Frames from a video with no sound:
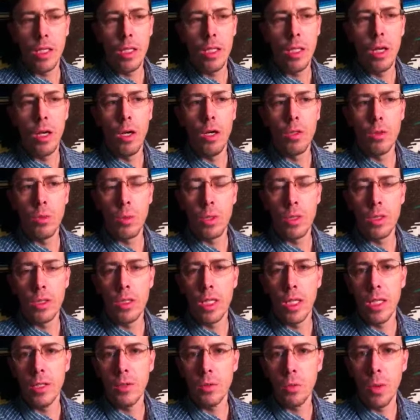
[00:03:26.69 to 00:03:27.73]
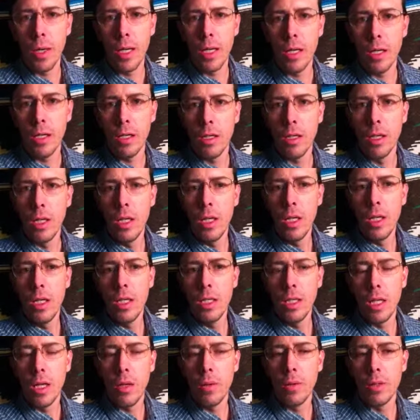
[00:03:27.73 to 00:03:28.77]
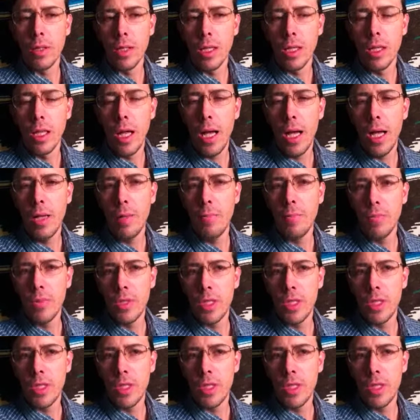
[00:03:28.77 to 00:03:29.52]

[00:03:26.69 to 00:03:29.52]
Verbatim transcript: You know, it's one of those things where there was a lot.